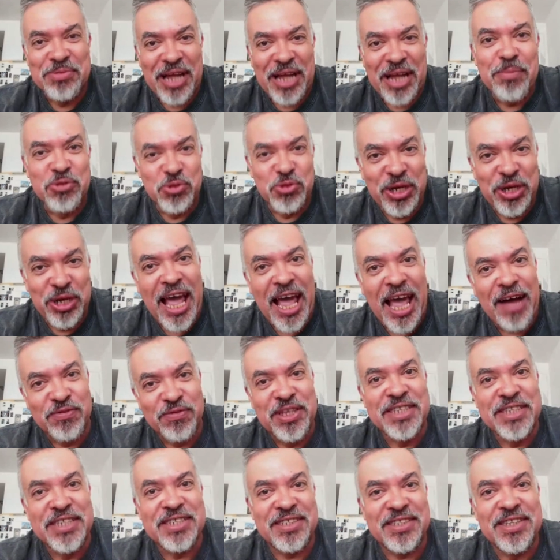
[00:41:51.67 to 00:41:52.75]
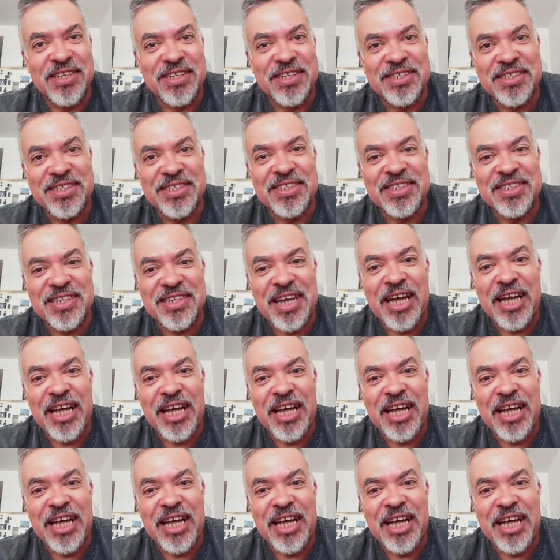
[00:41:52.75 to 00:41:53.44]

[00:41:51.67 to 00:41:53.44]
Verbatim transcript: we have this this this kind of